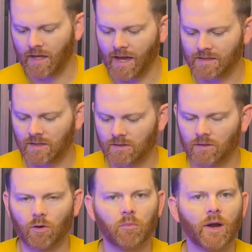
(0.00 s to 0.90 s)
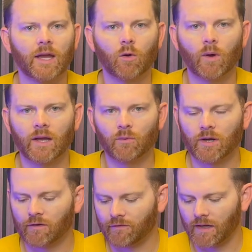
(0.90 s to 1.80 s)
it has this little breakaway
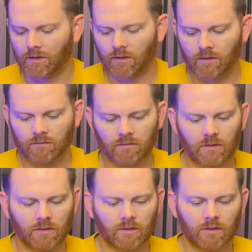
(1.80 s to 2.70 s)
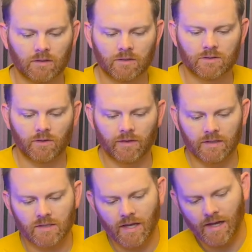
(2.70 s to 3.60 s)
rear fender. So
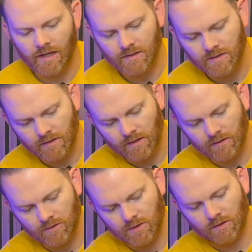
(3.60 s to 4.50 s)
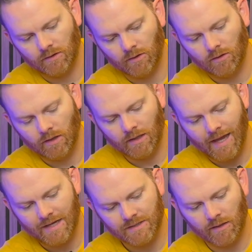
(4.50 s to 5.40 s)
this has just a little
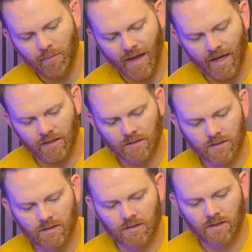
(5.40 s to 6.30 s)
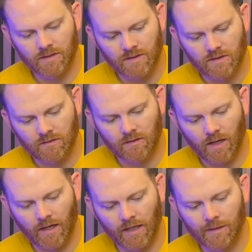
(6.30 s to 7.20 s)
elastic band that's
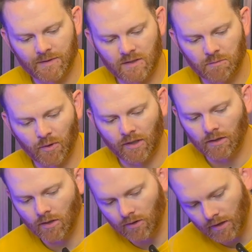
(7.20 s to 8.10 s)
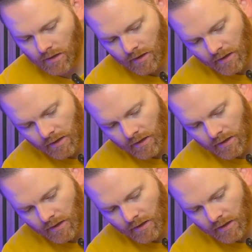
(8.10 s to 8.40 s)
kind of keeps it spring loaded.